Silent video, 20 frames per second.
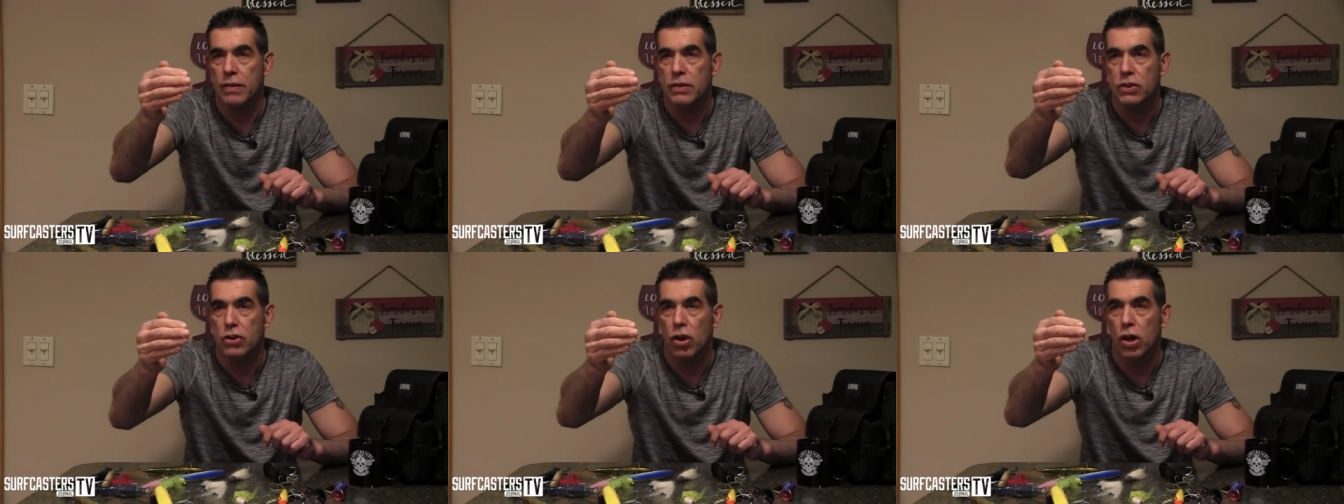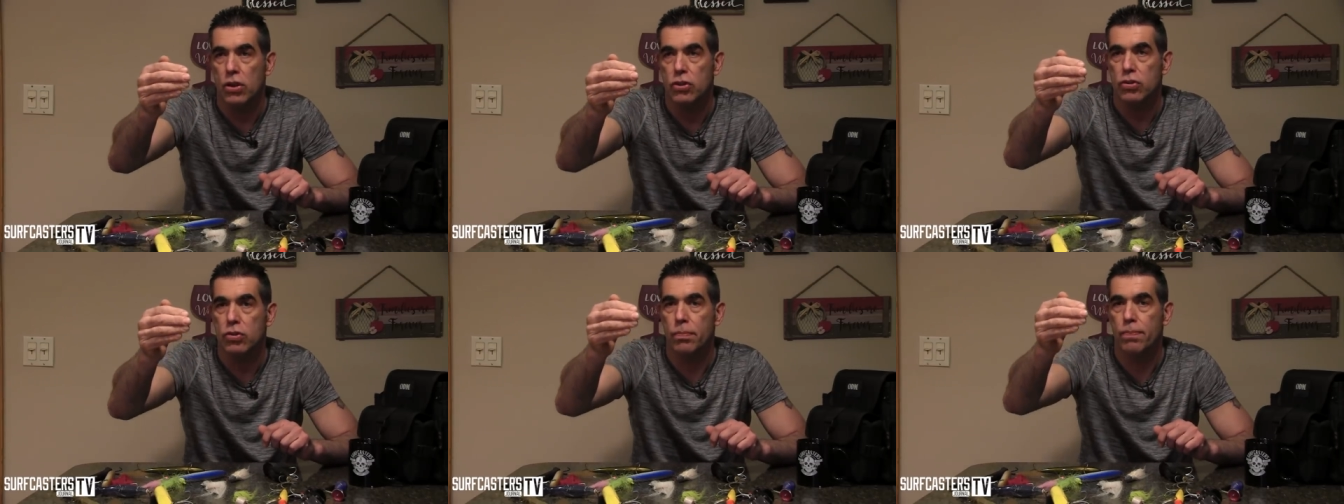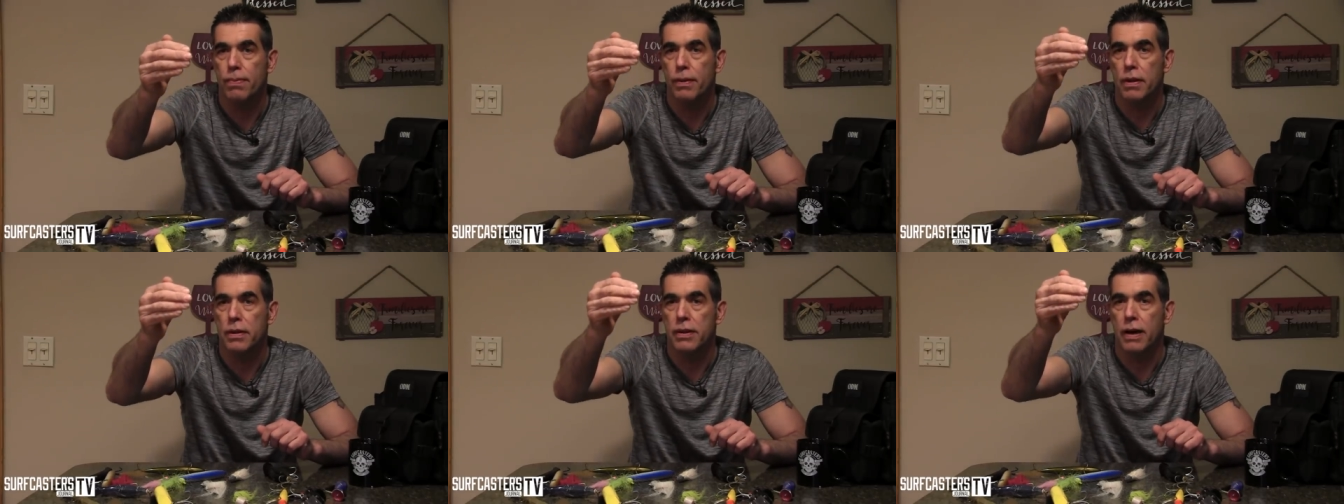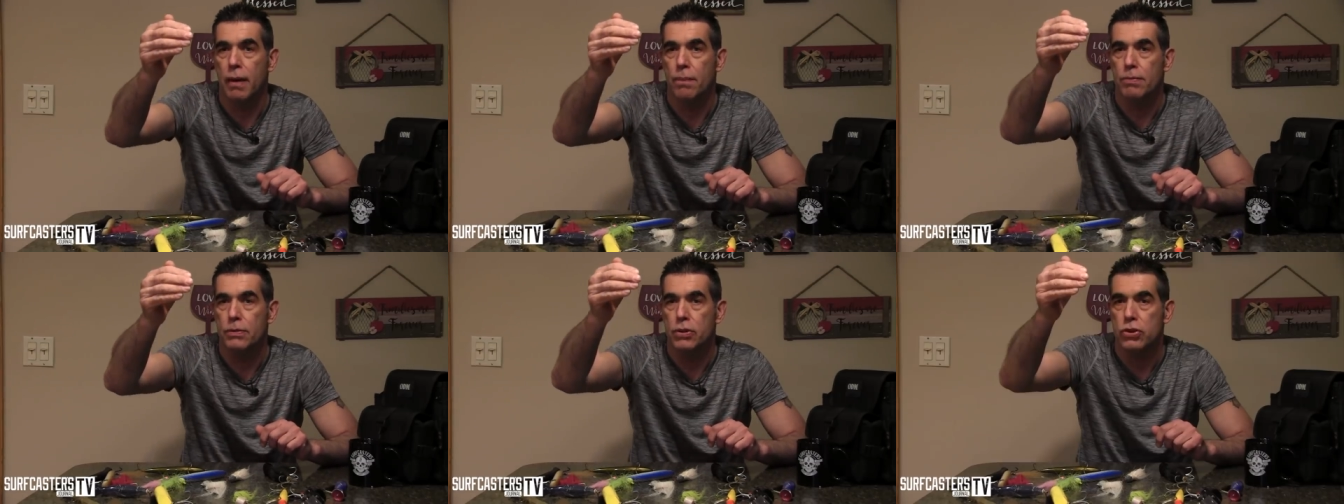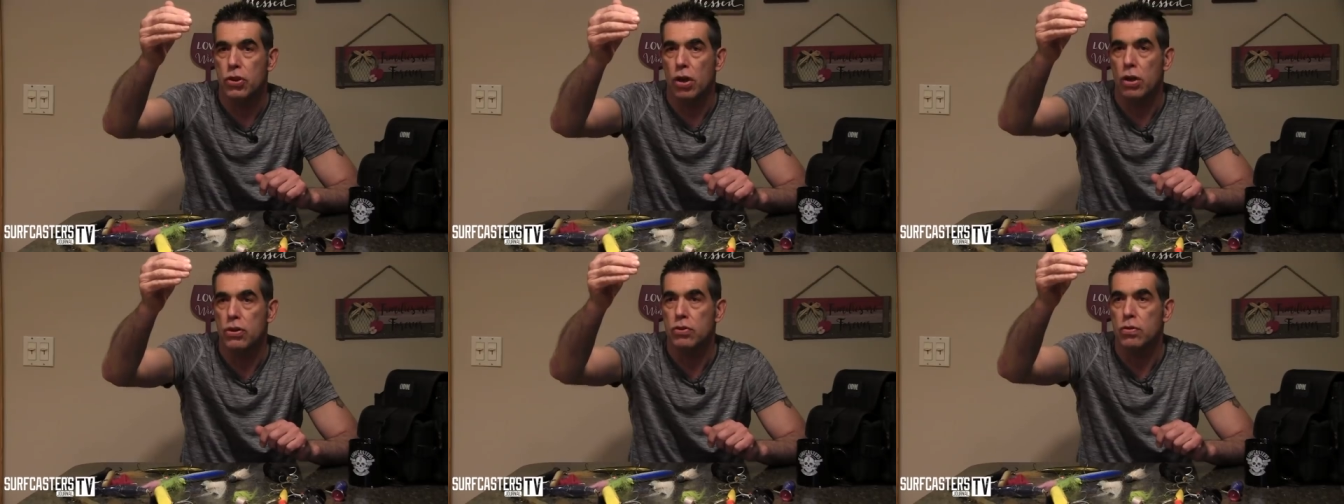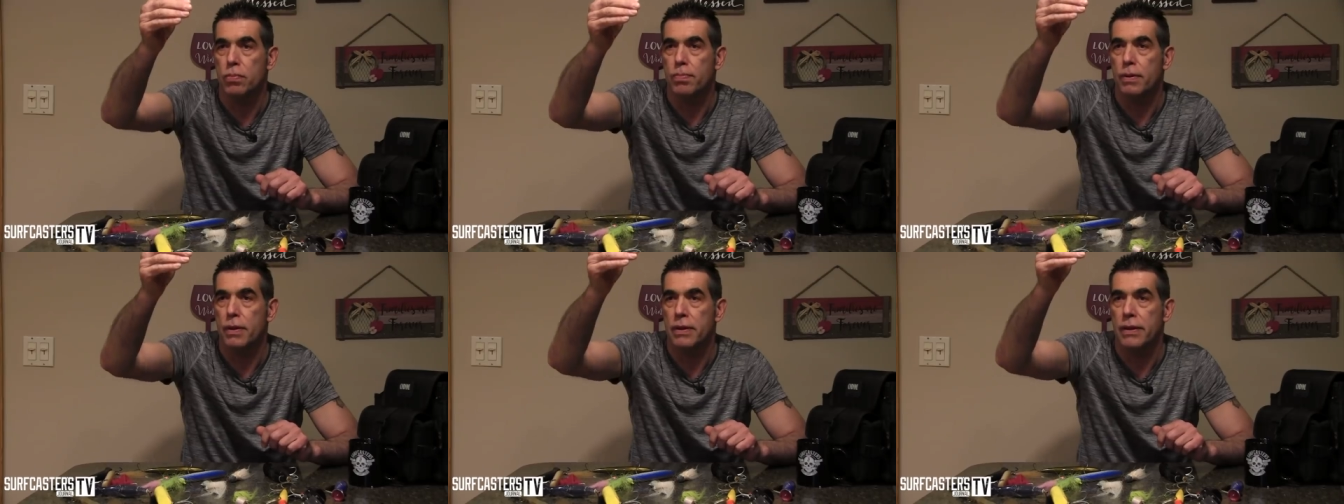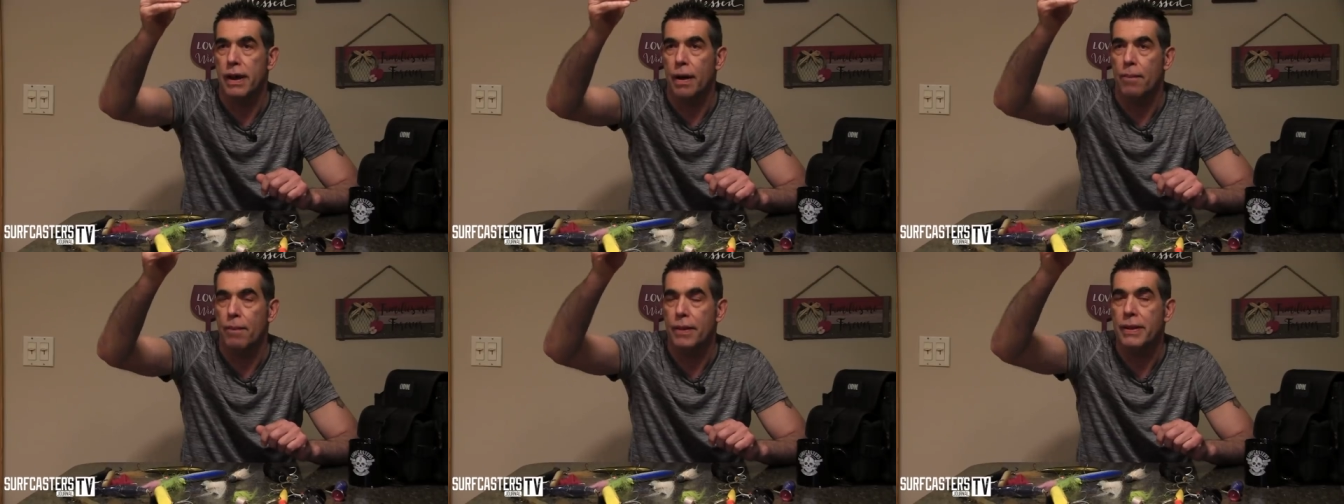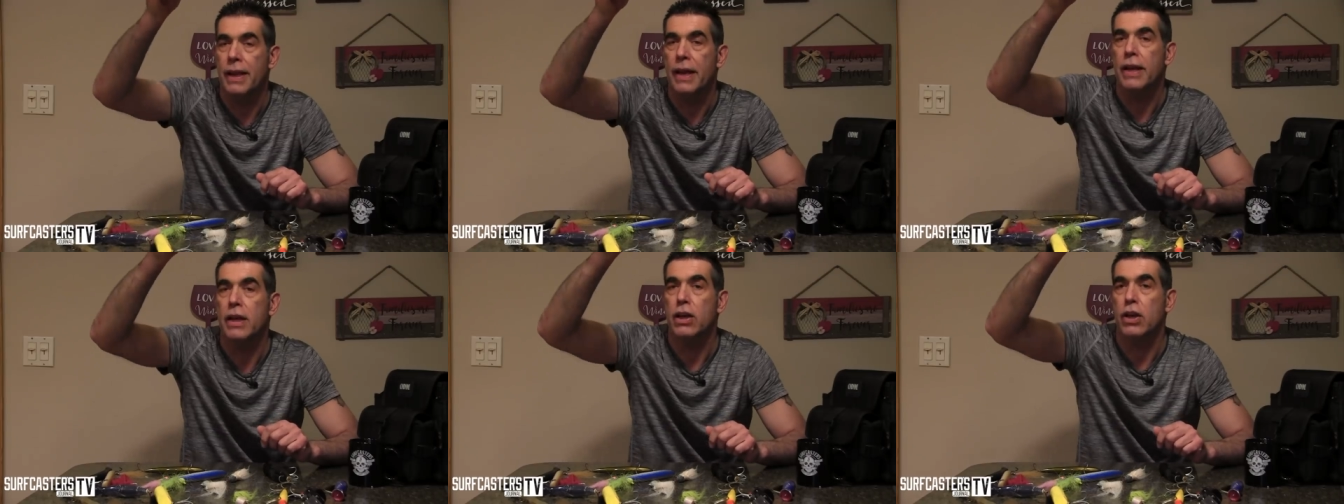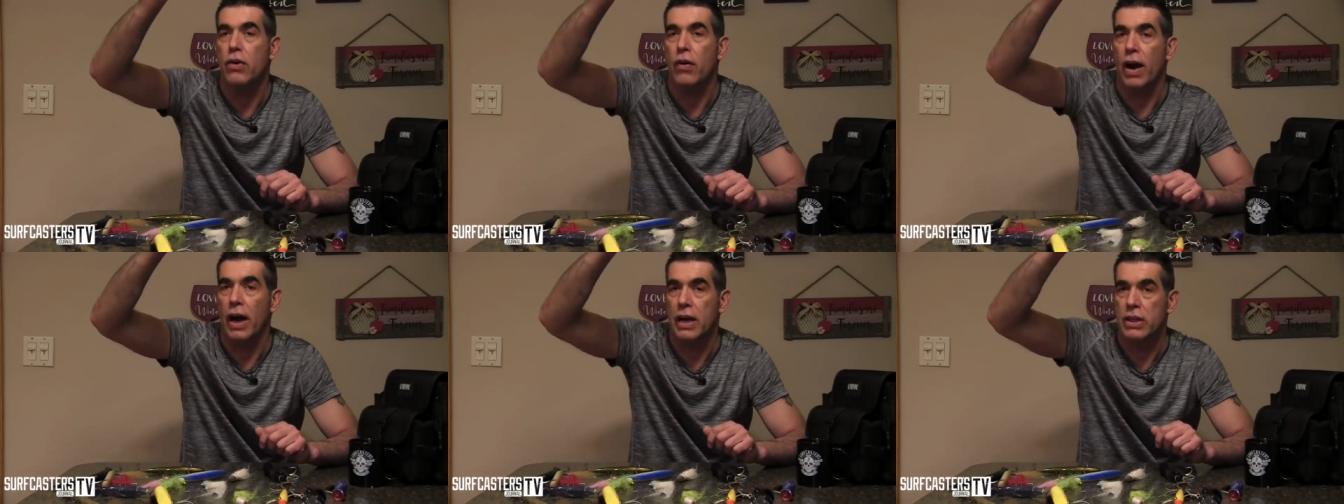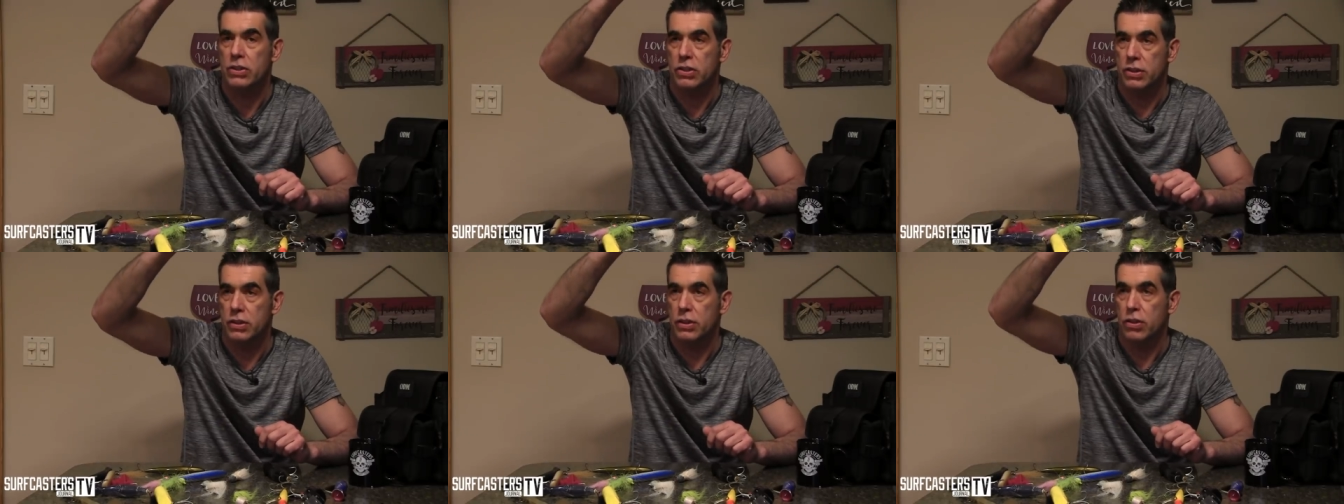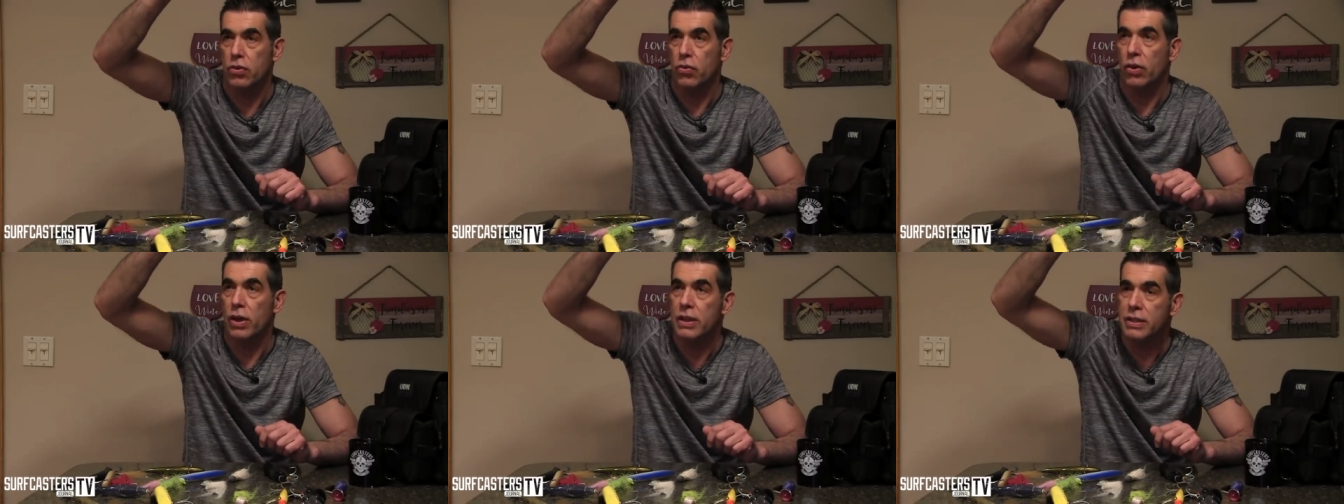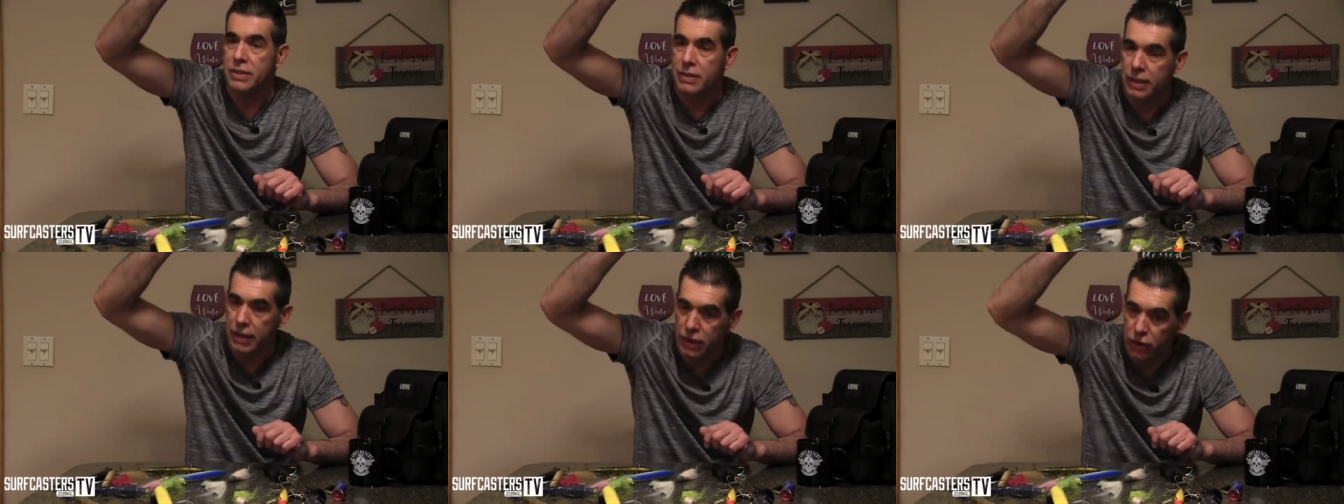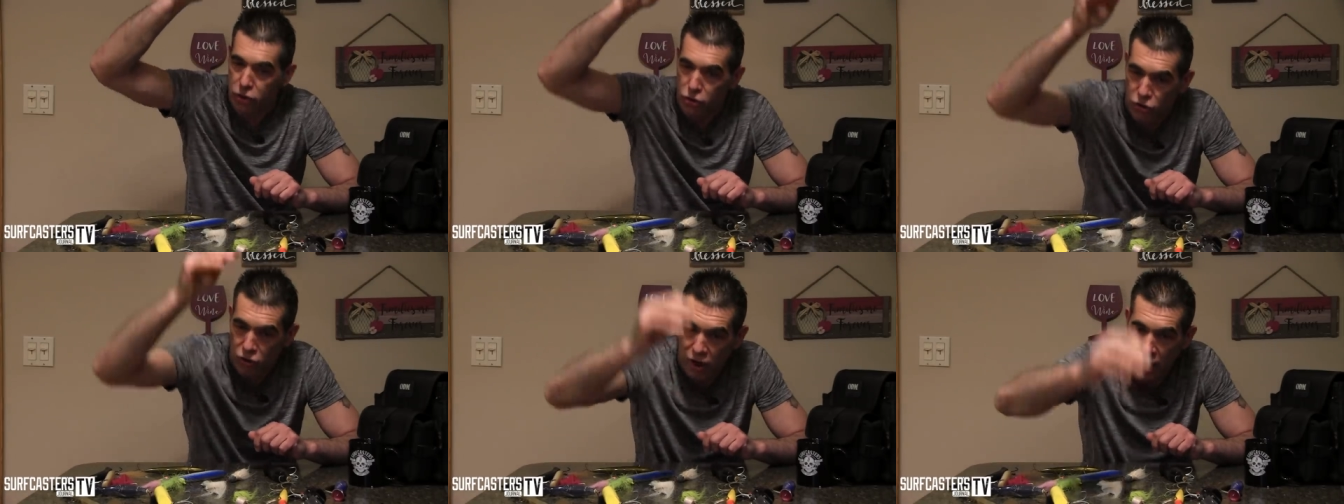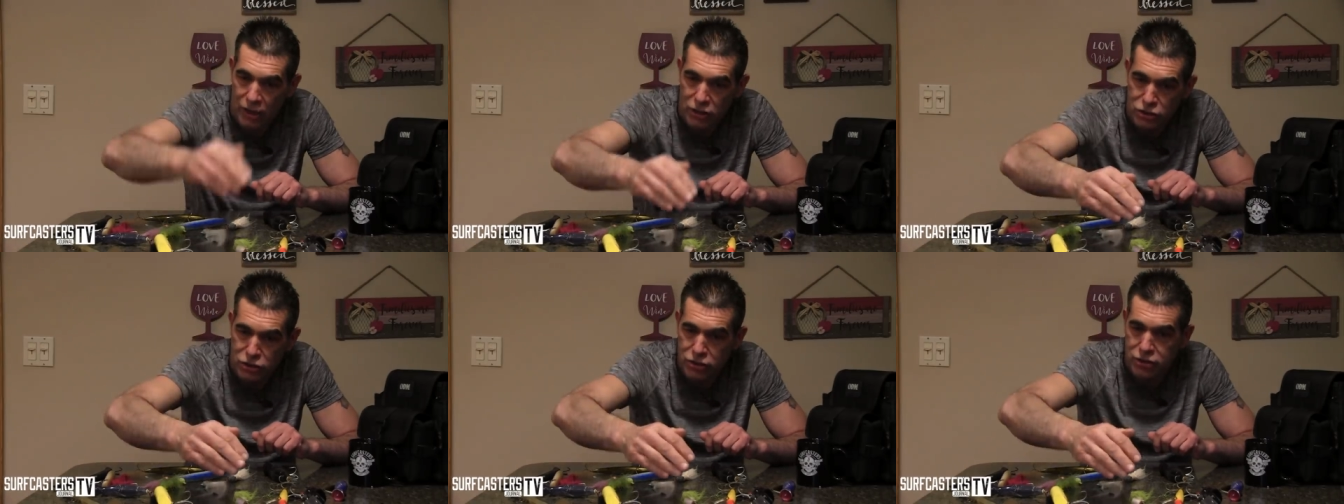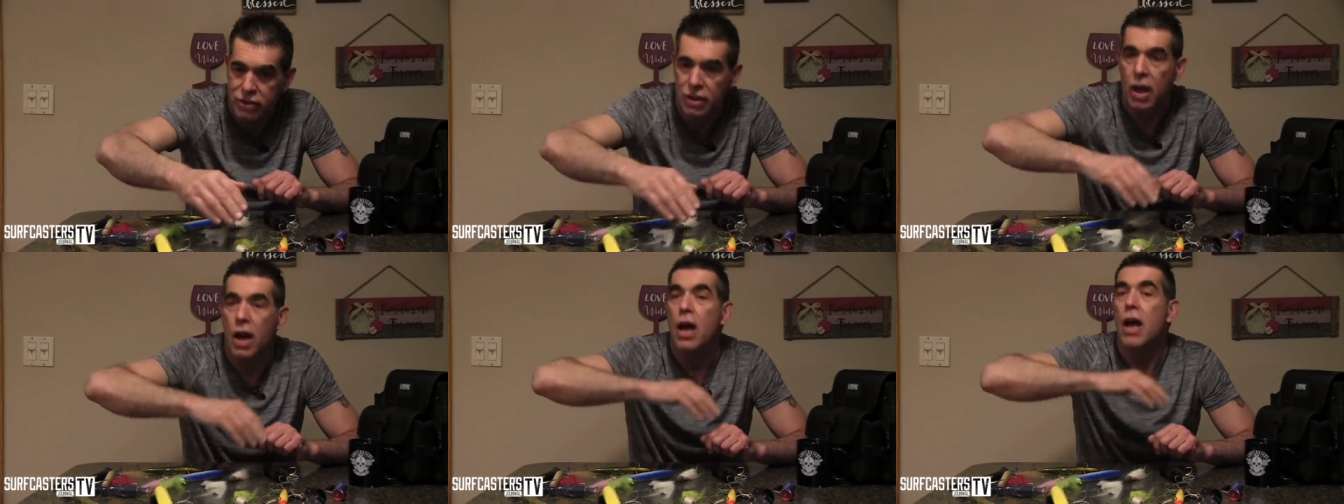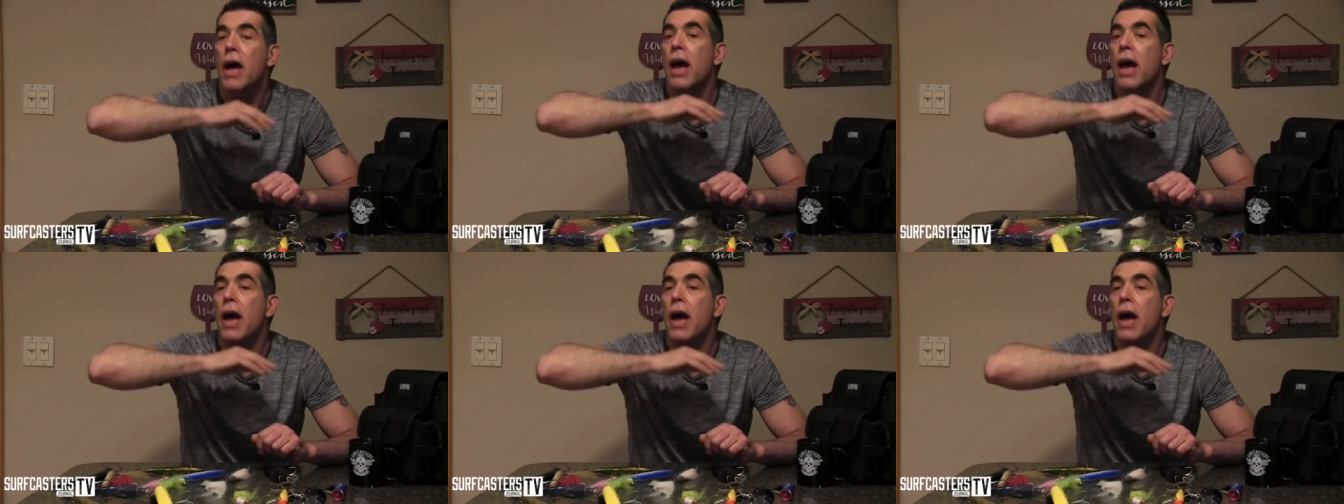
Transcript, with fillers: It starts to build up. It starts to build up, and then it crashes. It crests and it crashes.